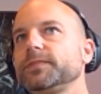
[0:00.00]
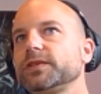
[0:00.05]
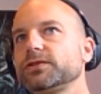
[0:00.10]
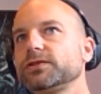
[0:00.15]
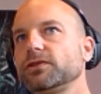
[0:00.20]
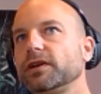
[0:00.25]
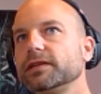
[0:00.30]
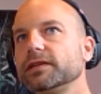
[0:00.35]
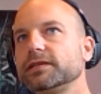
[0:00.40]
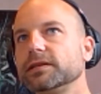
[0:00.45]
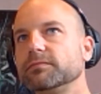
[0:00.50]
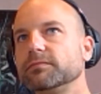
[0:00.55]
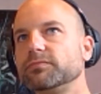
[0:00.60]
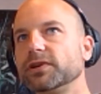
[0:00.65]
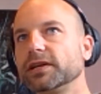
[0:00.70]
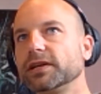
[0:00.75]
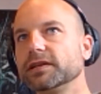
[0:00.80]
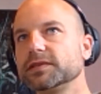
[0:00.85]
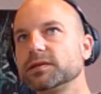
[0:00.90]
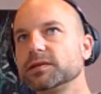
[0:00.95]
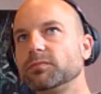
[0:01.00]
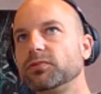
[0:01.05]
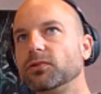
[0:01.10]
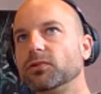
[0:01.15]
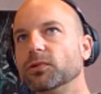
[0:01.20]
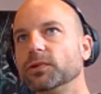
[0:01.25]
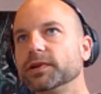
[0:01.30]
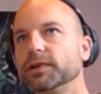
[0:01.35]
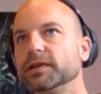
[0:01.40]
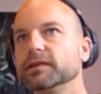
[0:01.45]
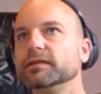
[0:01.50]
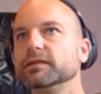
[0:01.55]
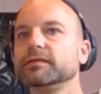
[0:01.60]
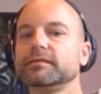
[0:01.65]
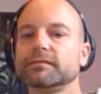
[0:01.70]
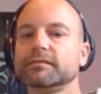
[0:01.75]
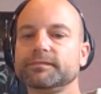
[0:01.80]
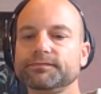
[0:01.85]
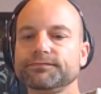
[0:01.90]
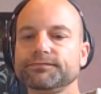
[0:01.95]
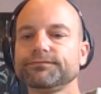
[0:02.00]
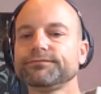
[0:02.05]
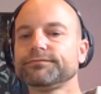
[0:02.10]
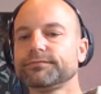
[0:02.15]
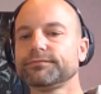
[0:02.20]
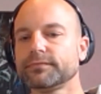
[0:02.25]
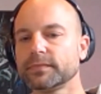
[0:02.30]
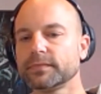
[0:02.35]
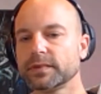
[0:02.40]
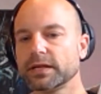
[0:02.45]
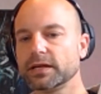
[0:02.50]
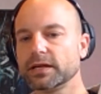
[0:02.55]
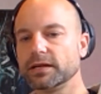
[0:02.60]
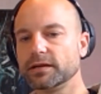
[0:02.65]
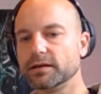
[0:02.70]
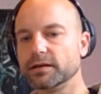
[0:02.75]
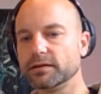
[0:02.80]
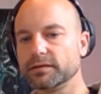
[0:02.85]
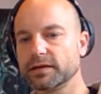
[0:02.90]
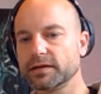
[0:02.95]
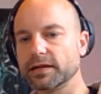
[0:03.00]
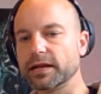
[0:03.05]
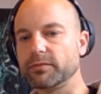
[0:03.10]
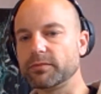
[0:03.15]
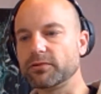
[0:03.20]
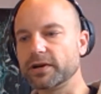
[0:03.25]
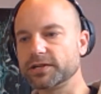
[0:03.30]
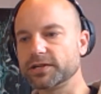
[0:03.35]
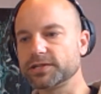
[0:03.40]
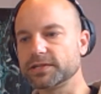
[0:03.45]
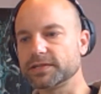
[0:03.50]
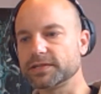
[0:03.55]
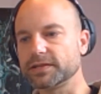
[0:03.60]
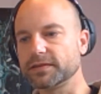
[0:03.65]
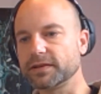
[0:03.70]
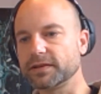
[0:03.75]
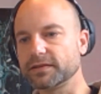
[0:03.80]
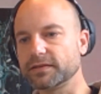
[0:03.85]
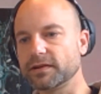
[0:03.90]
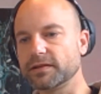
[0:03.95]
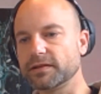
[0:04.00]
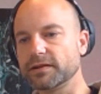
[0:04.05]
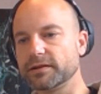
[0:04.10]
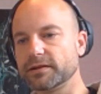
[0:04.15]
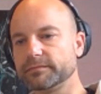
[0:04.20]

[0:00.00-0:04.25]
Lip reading: tried to bring in support and collaborations and things like that.